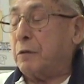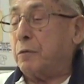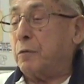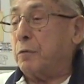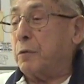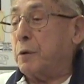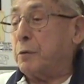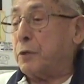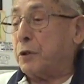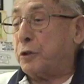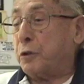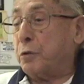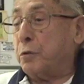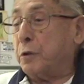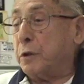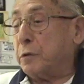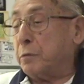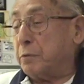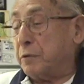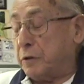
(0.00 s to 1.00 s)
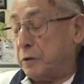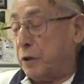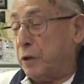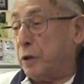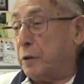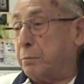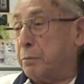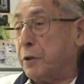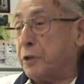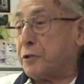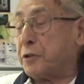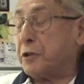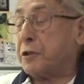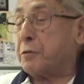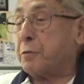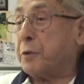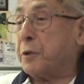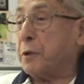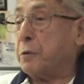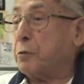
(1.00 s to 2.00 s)
We were doing good
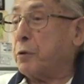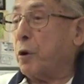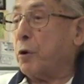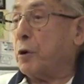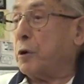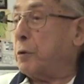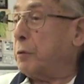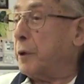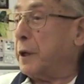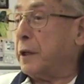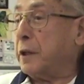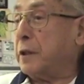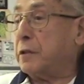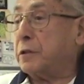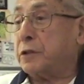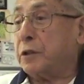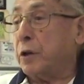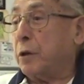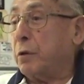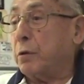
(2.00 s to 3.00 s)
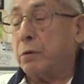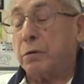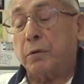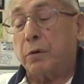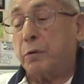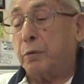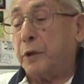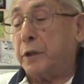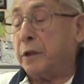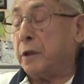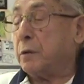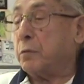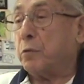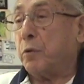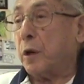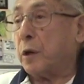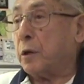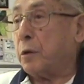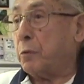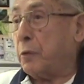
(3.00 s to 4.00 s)
business with the roller rink, so we didn't
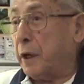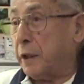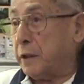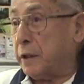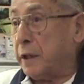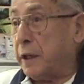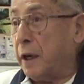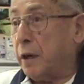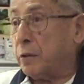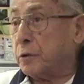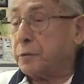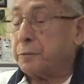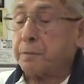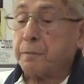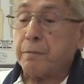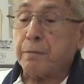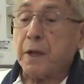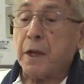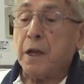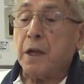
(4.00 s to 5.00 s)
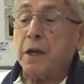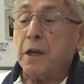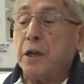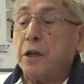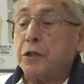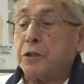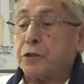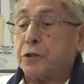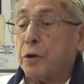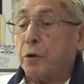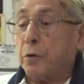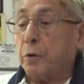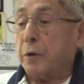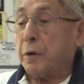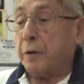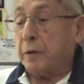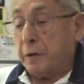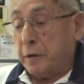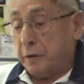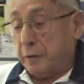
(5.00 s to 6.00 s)
want to rent it out. So
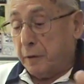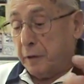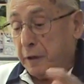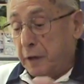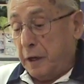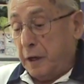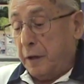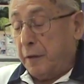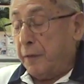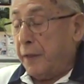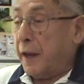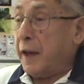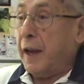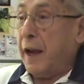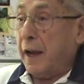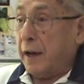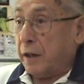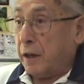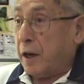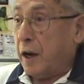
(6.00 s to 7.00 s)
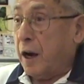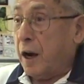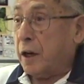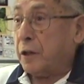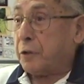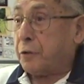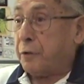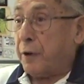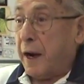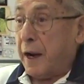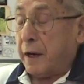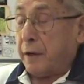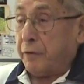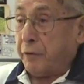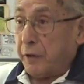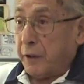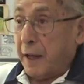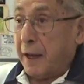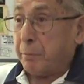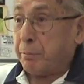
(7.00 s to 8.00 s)
they had a contract
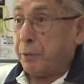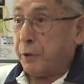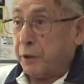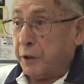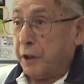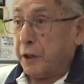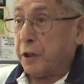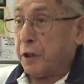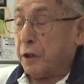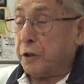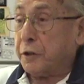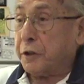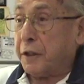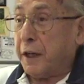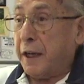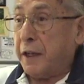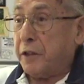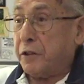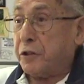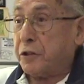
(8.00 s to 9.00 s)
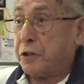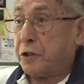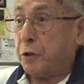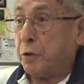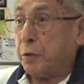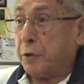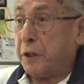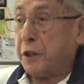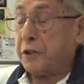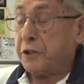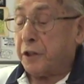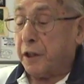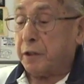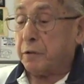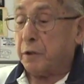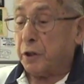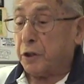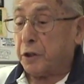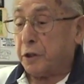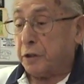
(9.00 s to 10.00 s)
for that particular date. So they said,
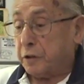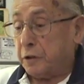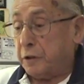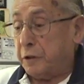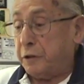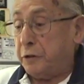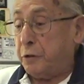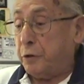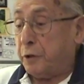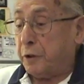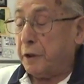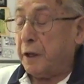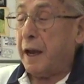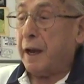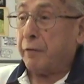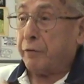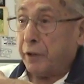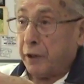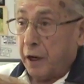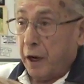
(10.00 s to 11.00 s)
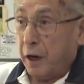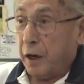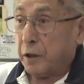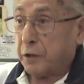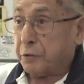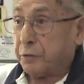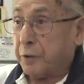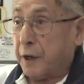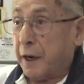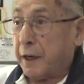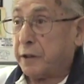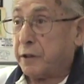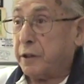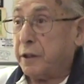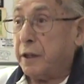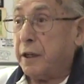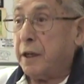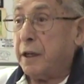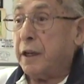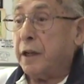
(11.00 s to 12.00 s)
look, you can have the contract,
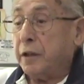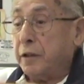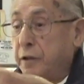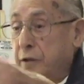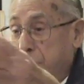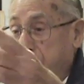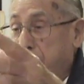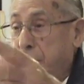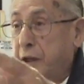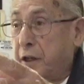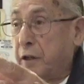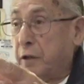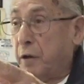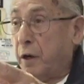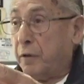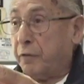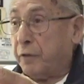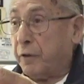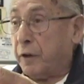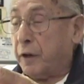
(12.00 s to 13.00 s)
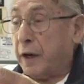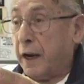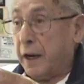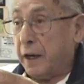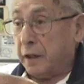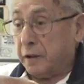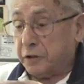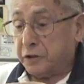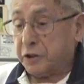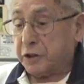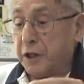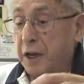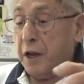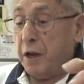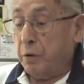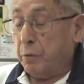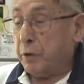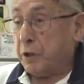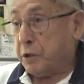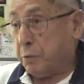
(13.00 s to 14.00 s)
take it off our hands,
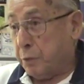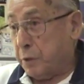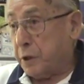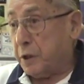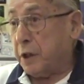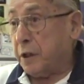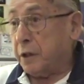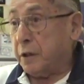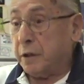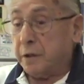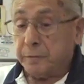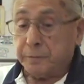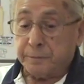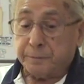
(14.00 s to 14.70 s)
which we did.